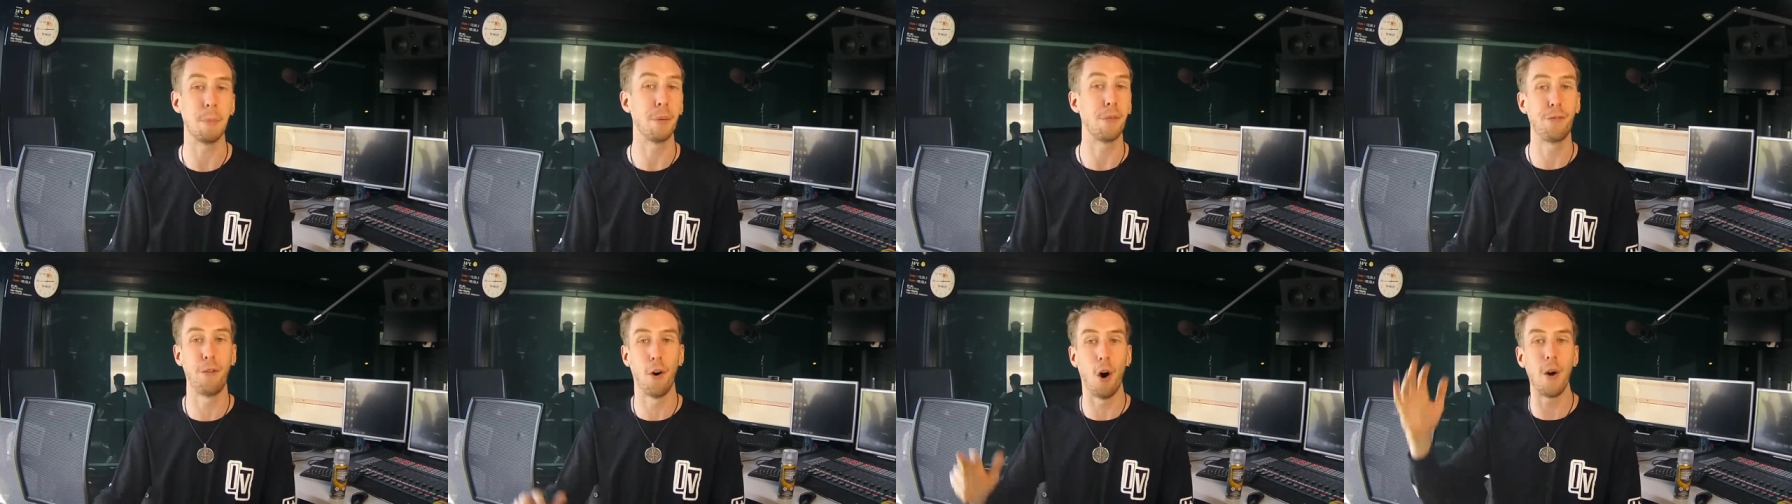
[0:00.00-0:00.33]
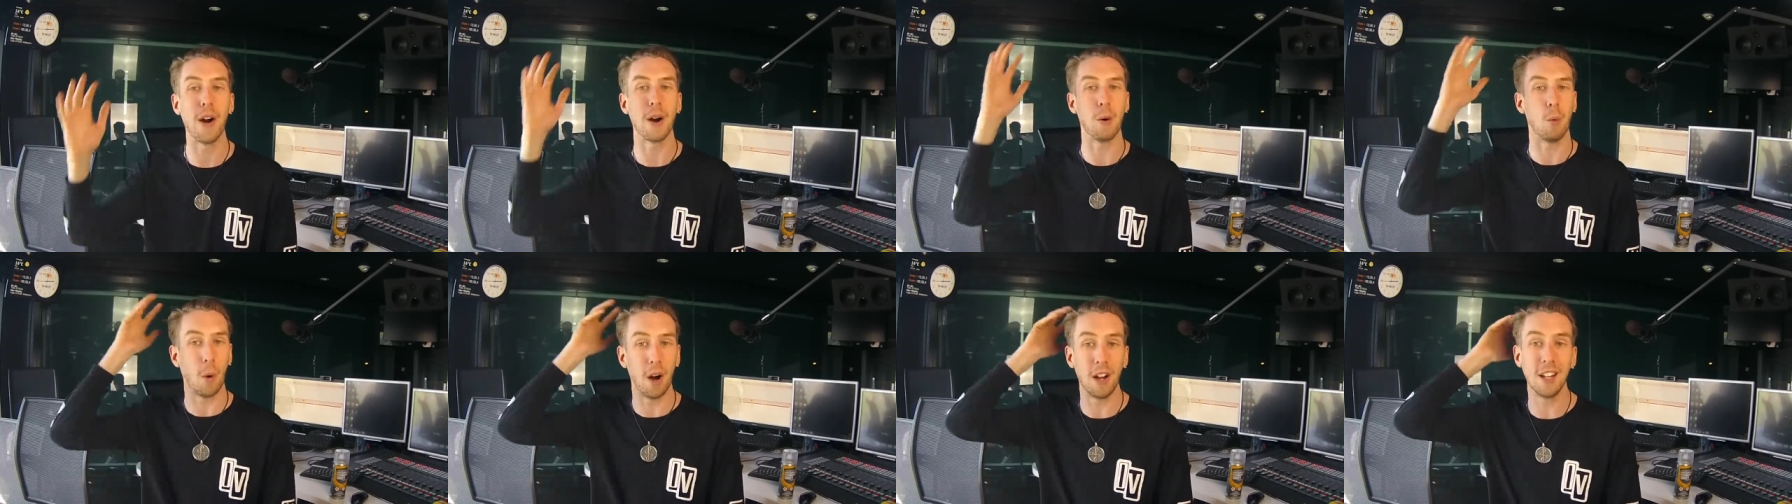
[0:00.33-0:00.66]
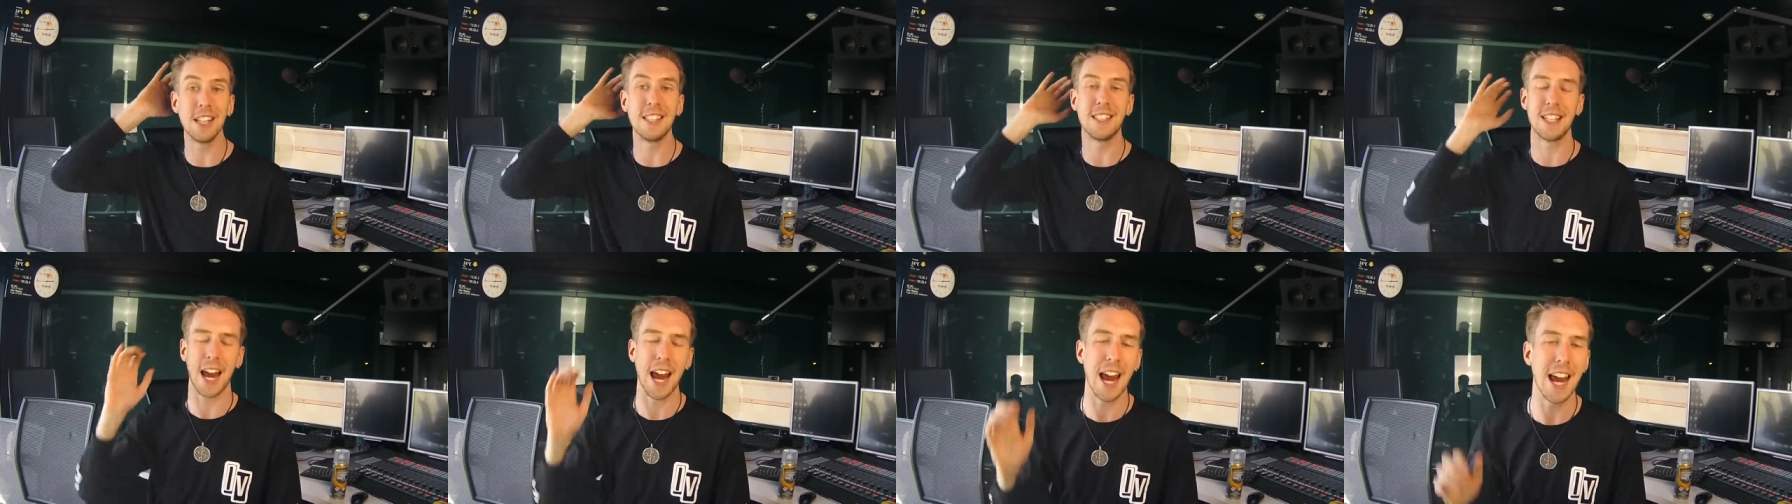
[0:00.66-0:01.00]
before it, while
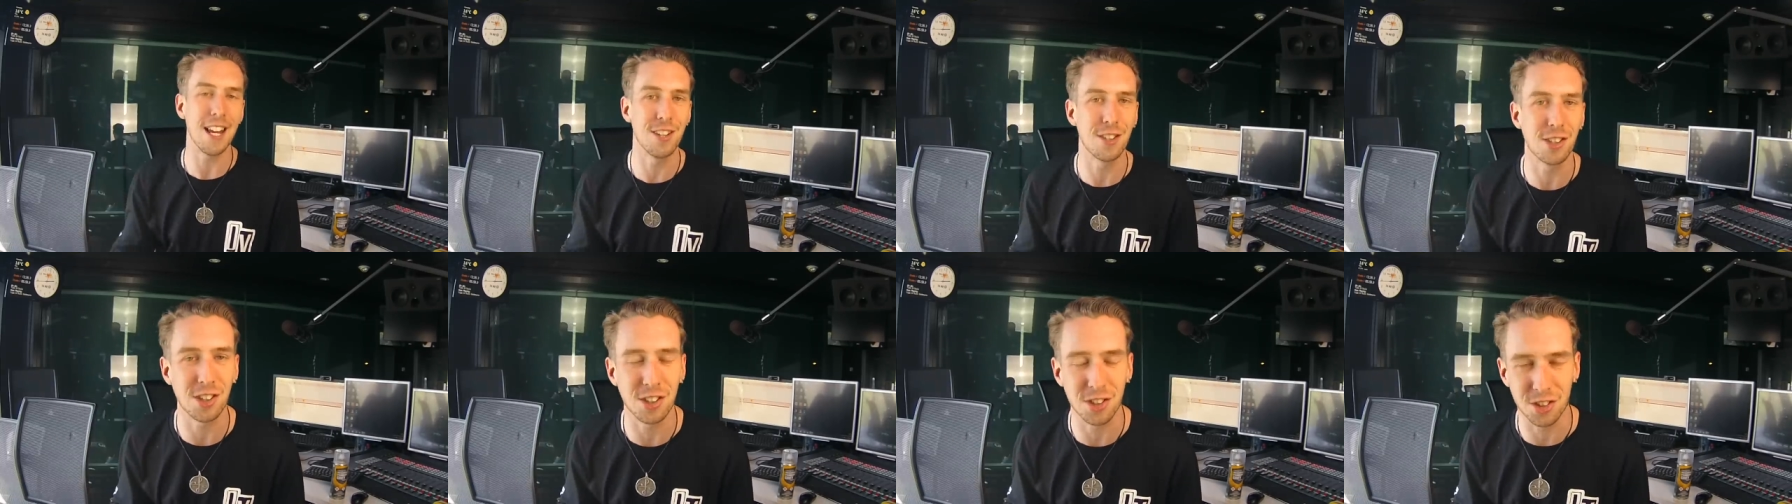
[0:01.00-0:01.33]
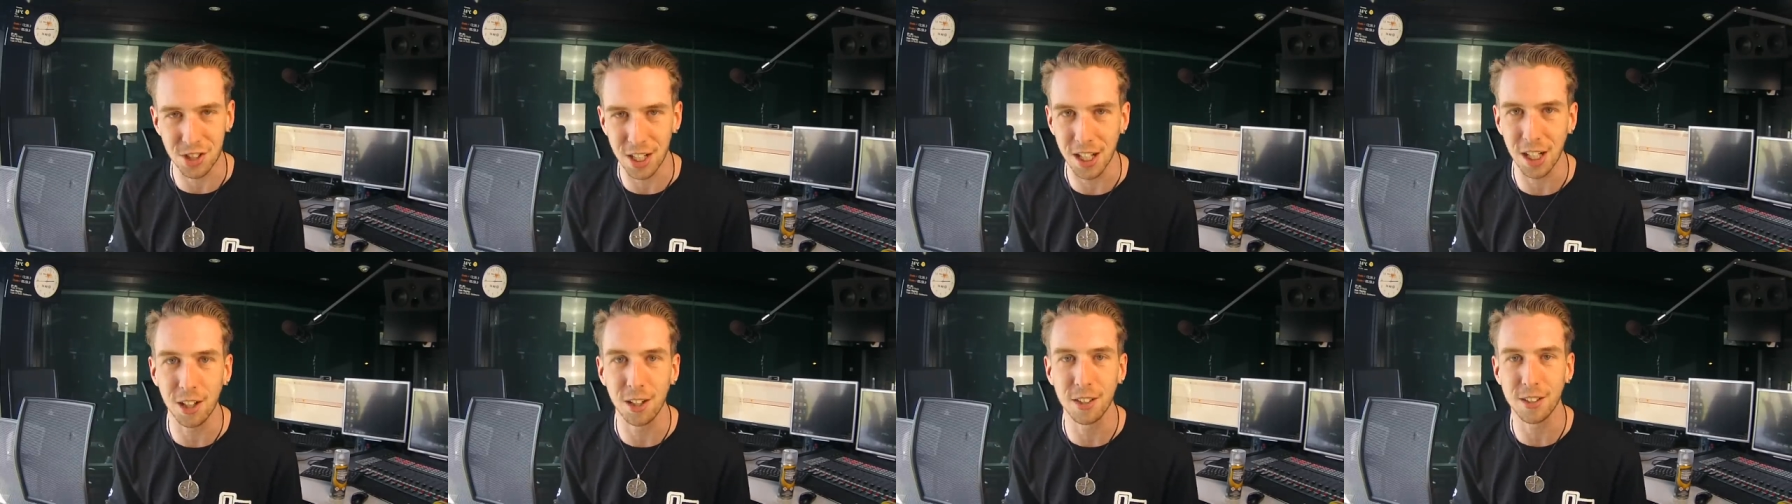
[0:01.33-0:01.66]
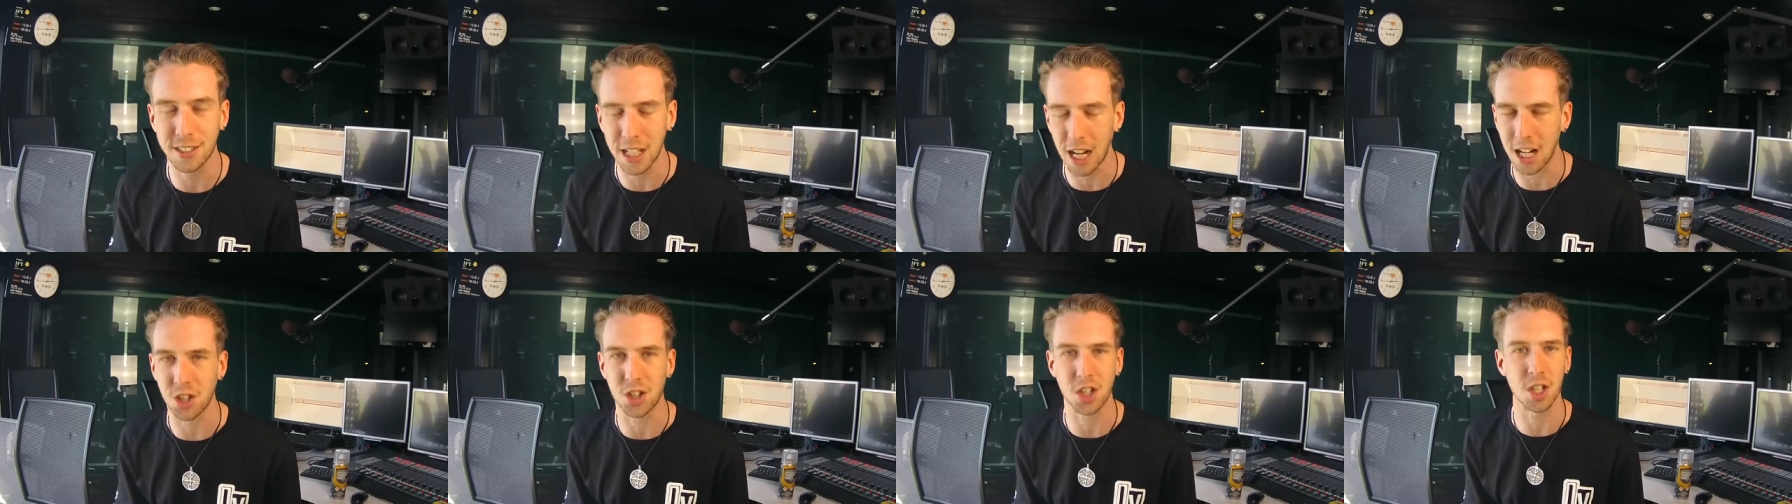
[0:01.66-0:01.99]
his hand's still
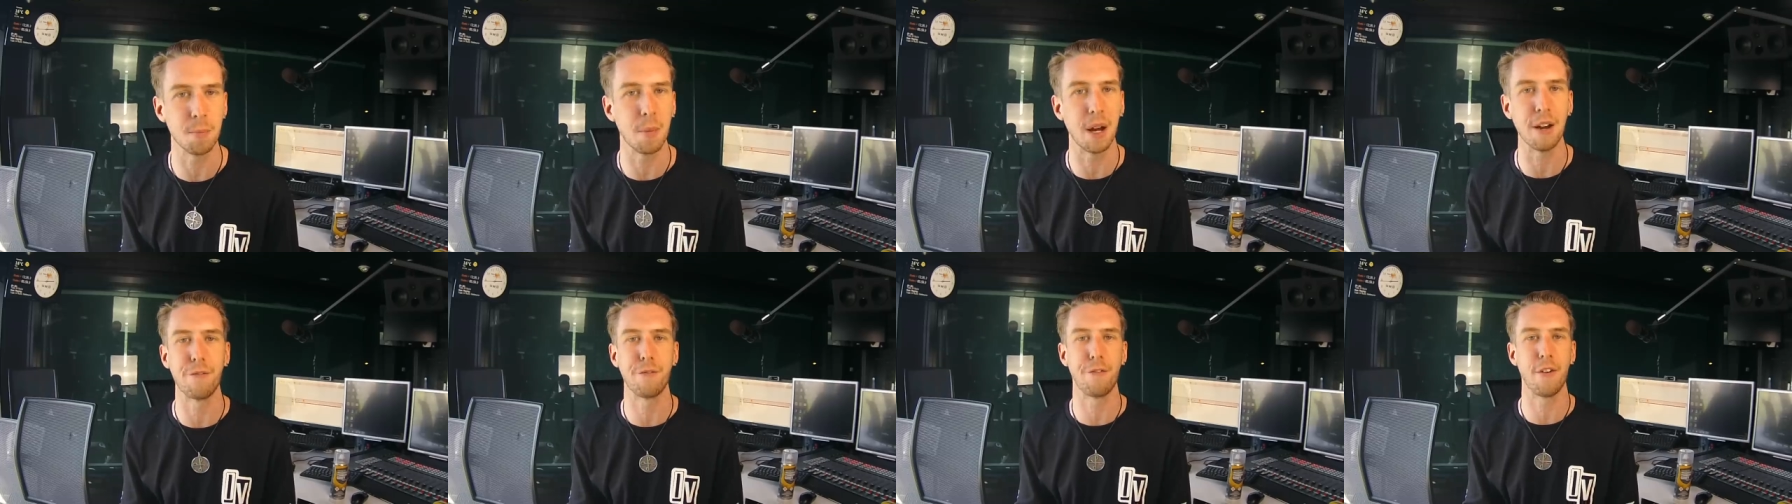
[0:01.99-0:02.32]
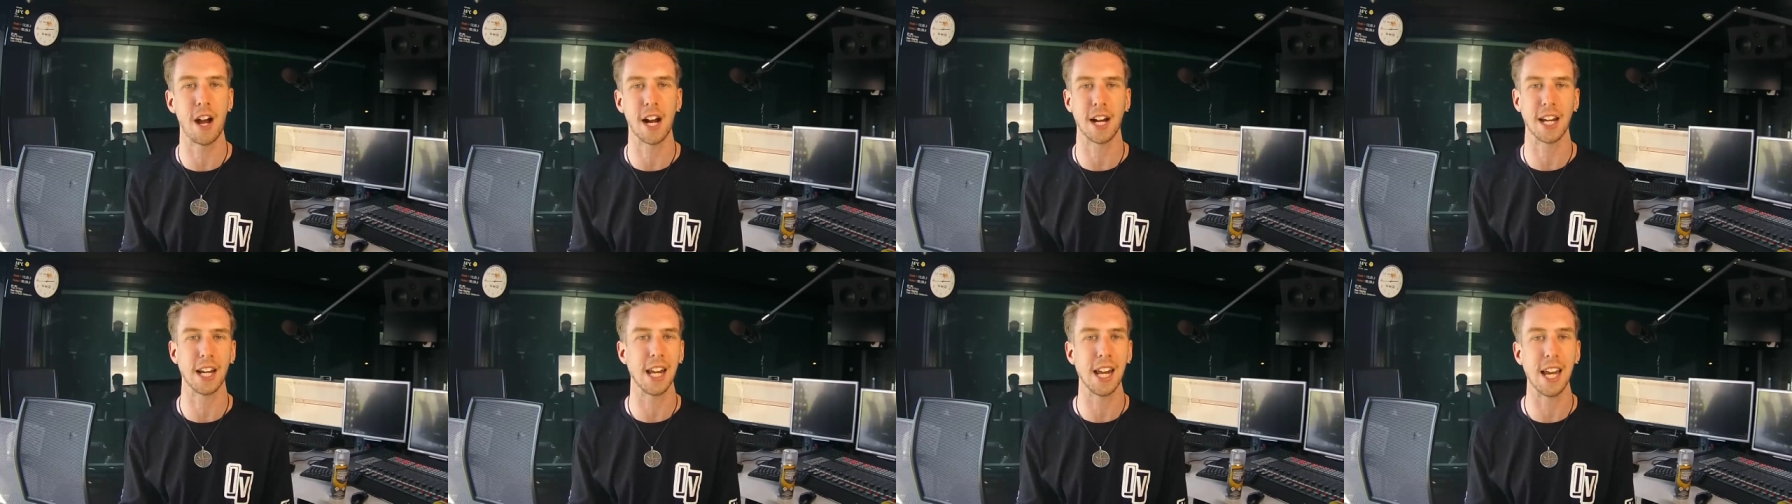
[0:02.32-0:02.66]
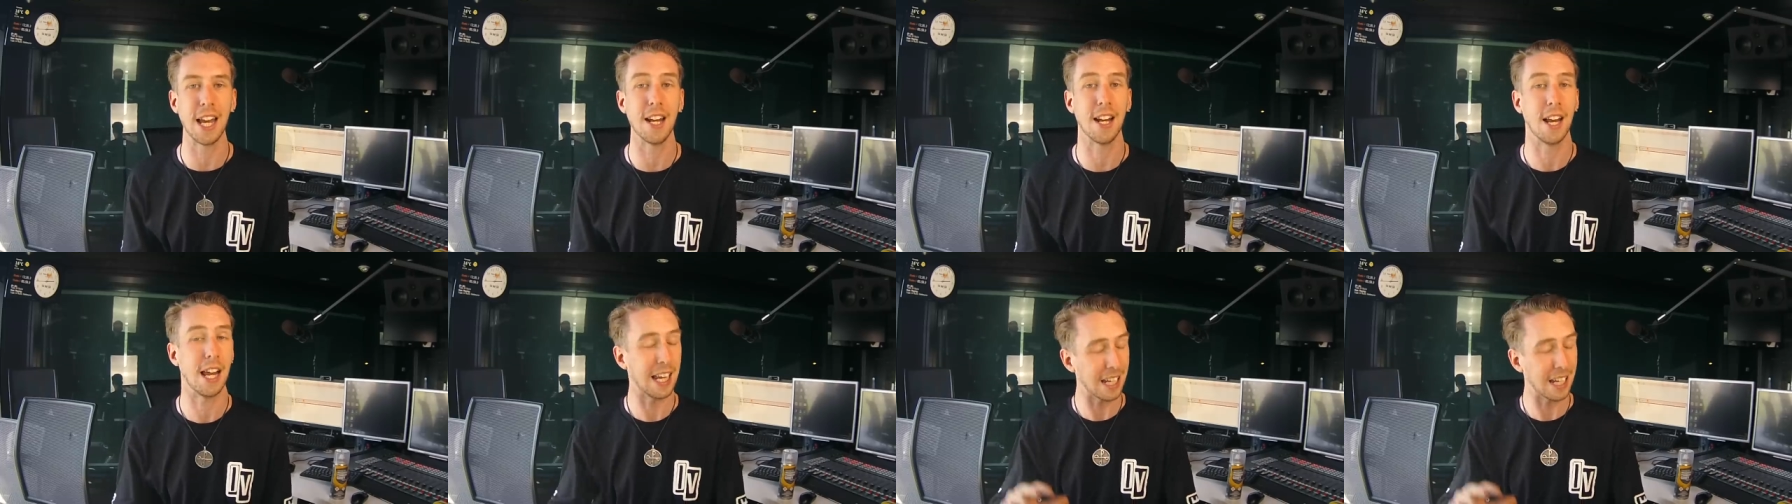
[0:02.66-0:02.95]
touching my fucking head,